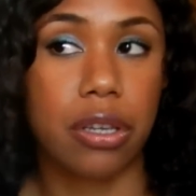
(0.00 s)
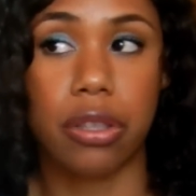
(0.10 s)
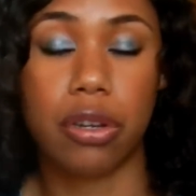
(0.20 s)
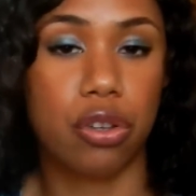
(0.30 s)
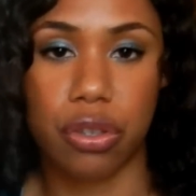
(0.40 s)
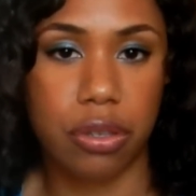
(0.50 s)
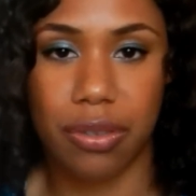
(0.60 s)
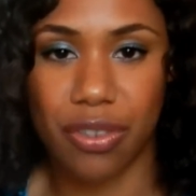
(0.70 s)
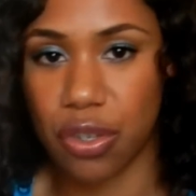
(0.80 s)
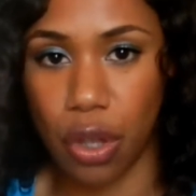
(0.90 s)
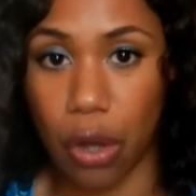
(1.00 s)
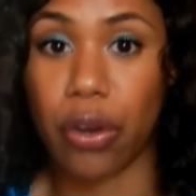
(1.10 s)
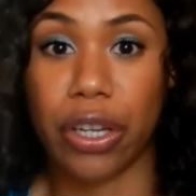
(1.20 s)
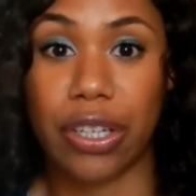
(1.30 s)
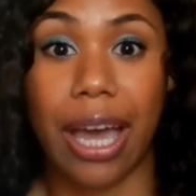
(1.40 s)
It's just not
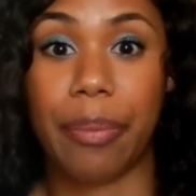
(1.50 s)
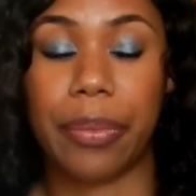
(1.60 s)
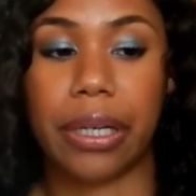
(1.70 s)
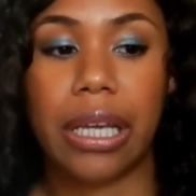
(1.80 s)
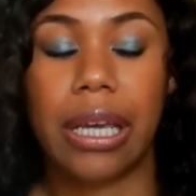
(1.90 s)
going to happen.